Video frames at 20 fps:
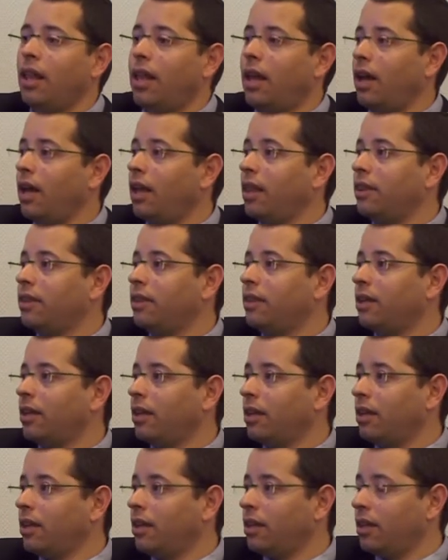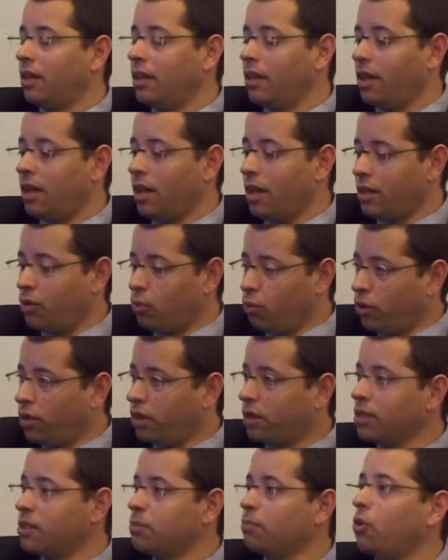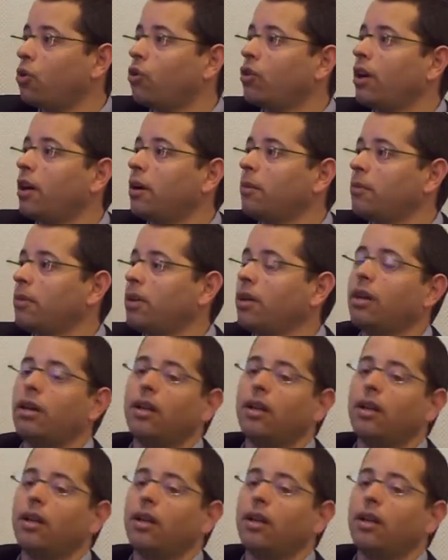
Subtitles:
And with this program,